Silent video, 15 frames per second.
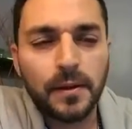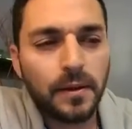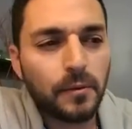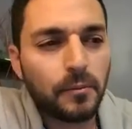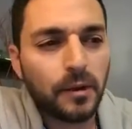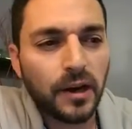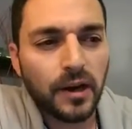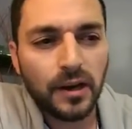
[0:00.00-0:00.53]

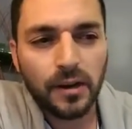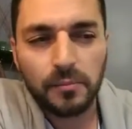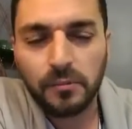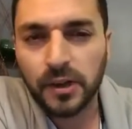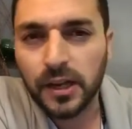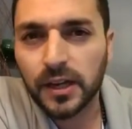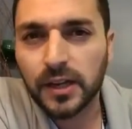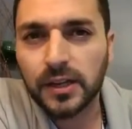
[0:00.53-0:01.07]
While I'm
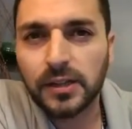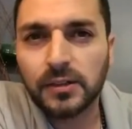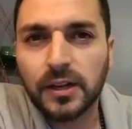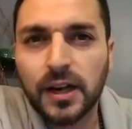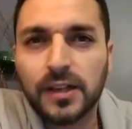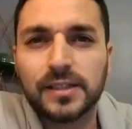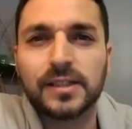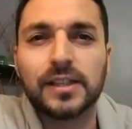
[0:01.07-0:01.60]
waiting, you
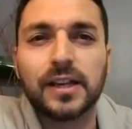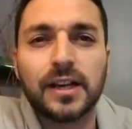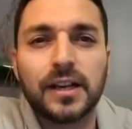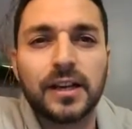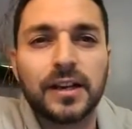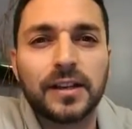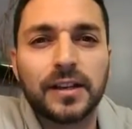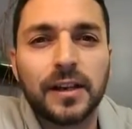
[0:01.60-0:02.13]
guys
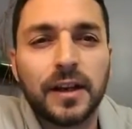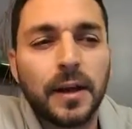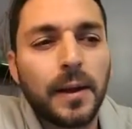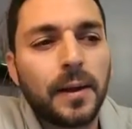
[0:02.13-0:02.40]
can